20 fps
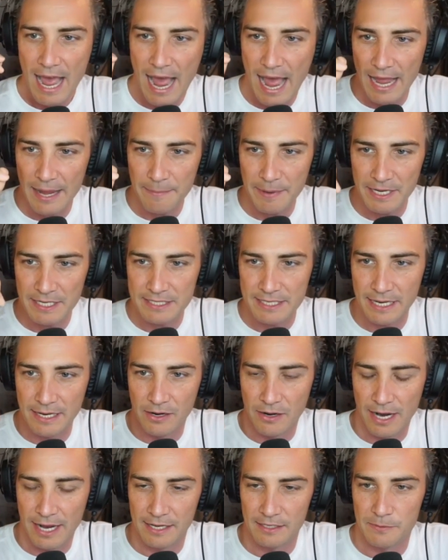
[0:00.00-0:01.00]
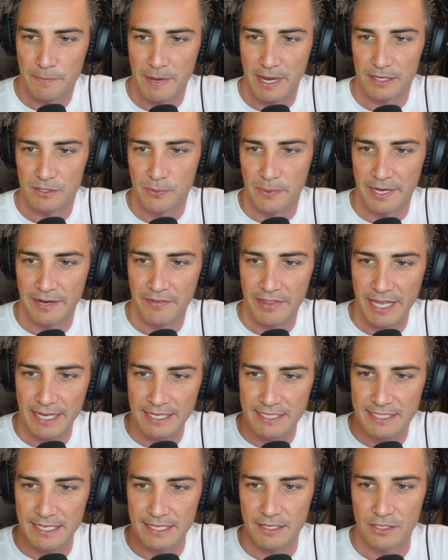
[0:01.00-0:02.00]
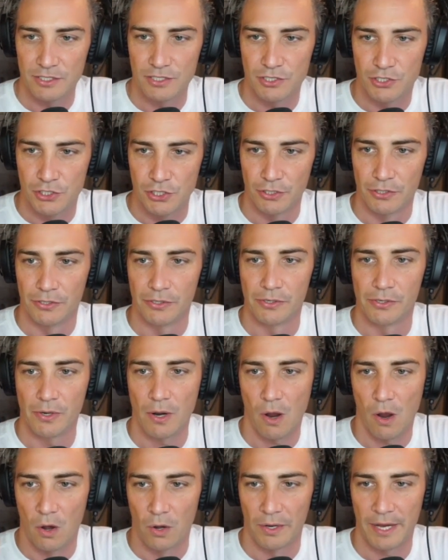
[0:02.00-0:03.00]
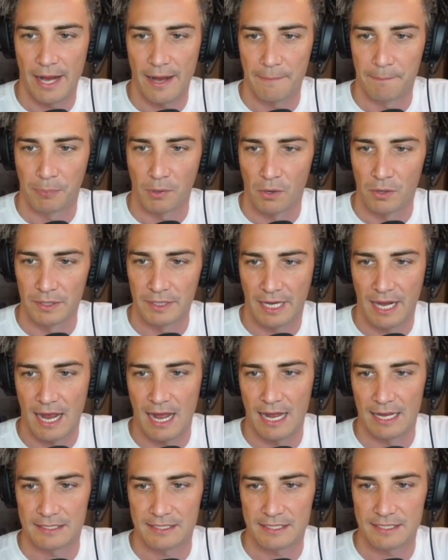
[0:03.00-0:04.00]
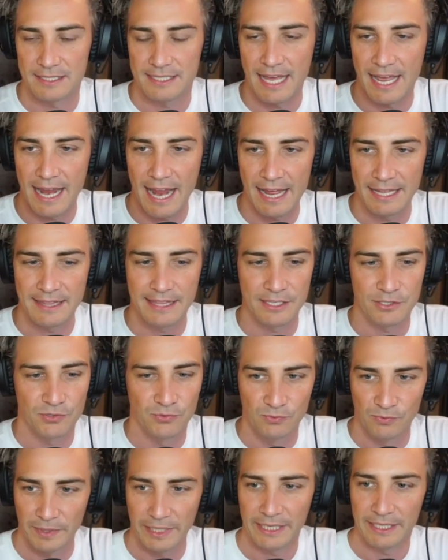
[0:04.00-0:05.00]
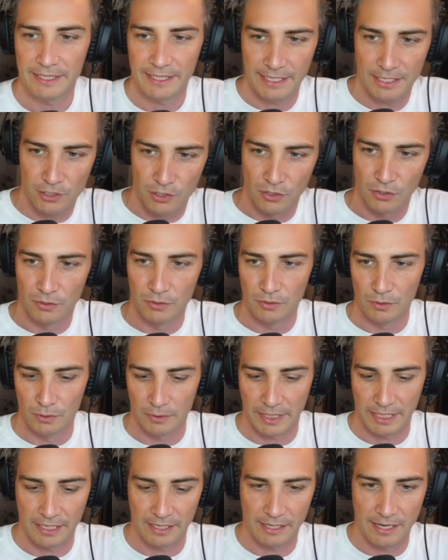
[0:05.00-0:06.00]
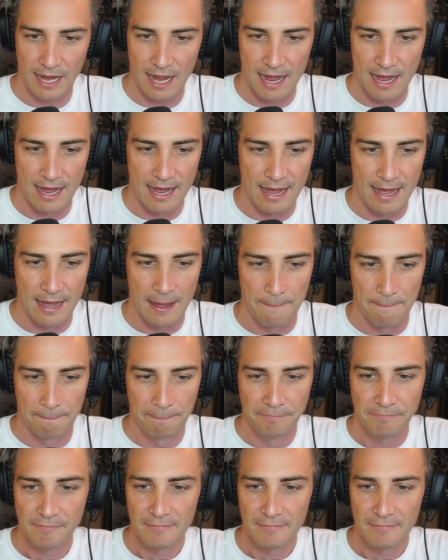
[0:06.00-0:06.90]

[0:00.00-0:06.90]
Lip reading: ABC or SBS, whenever they didn't do on-air broadcasts, they had this really cool looking, it